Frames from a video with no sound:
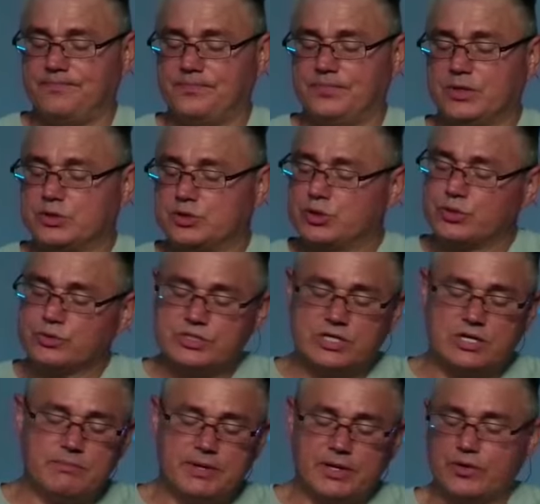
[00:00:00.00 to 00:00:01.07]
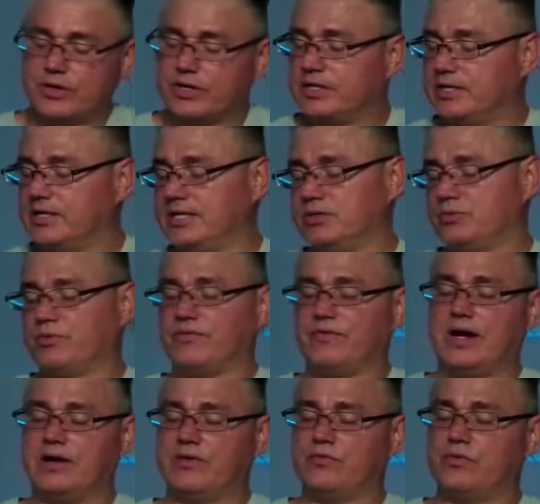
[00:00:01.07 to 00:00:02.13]
The church in America needs
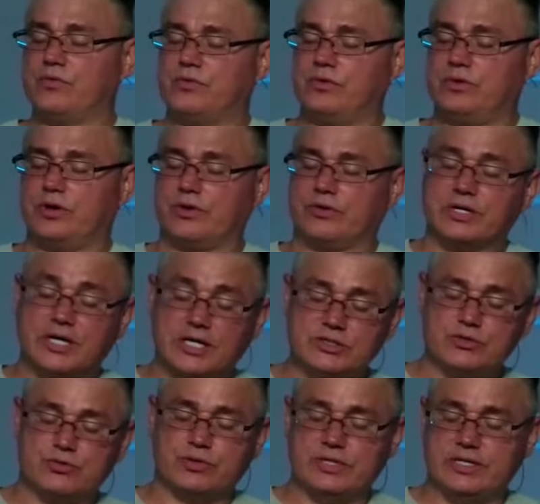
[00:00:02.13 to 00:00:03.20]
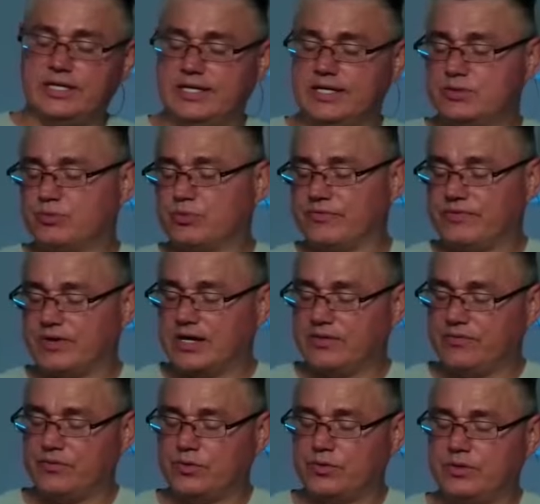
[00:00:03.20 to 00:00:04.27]
revival. Our country needs
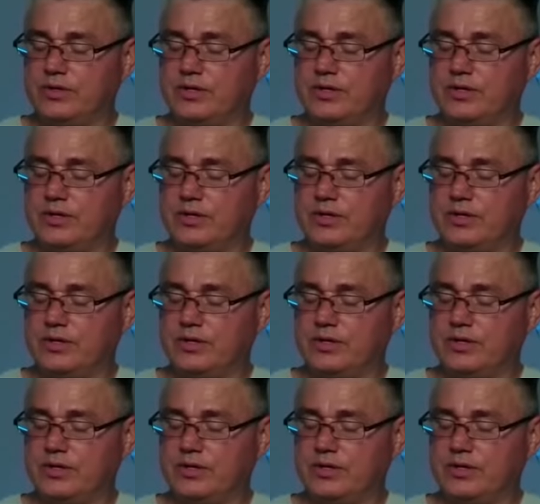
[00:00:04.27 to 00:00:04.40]
revival.